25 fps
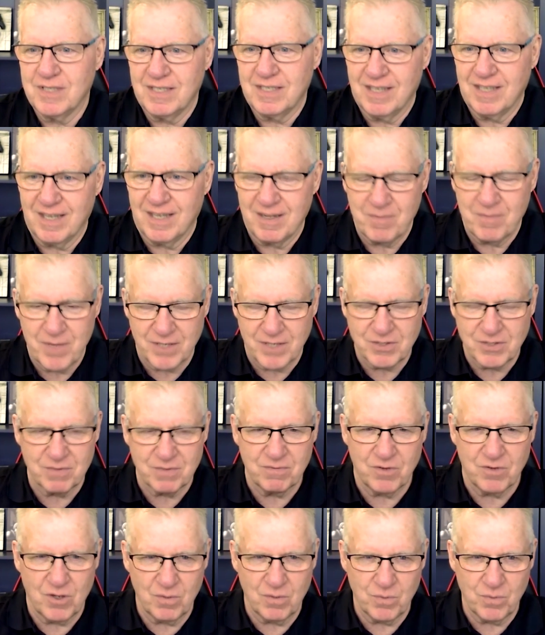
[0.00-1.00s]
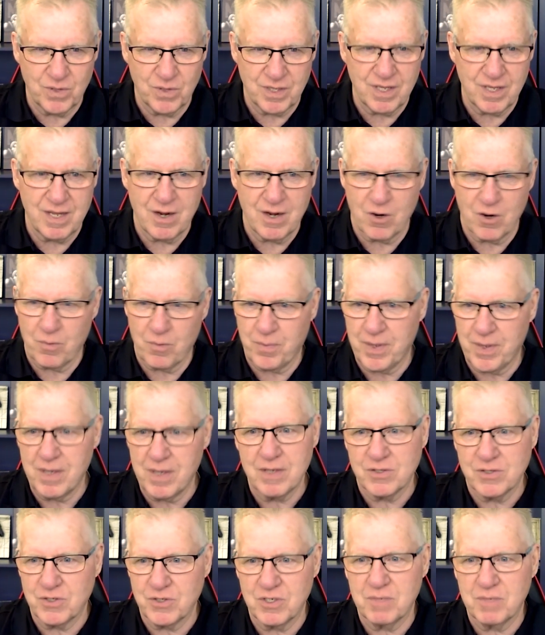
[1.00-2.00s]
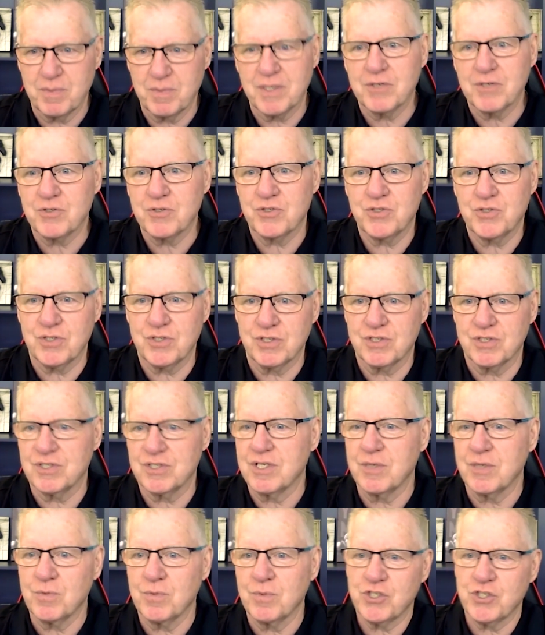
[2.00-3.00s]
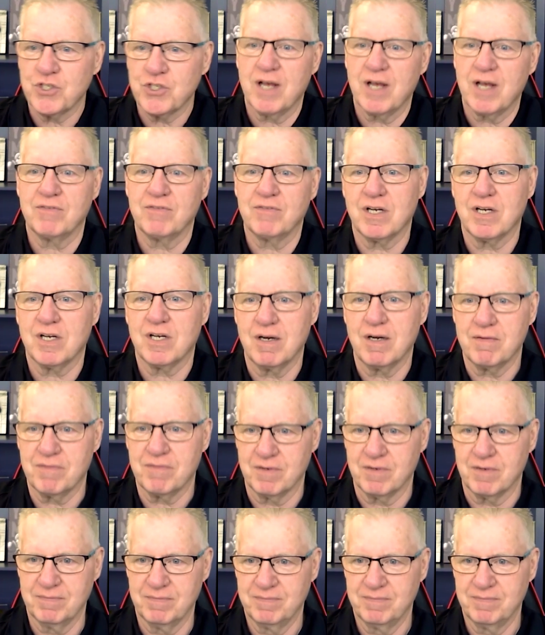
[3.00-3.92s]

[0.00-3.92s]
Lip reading: that's involved with ERP is going to be interested in seeing what you have to offer.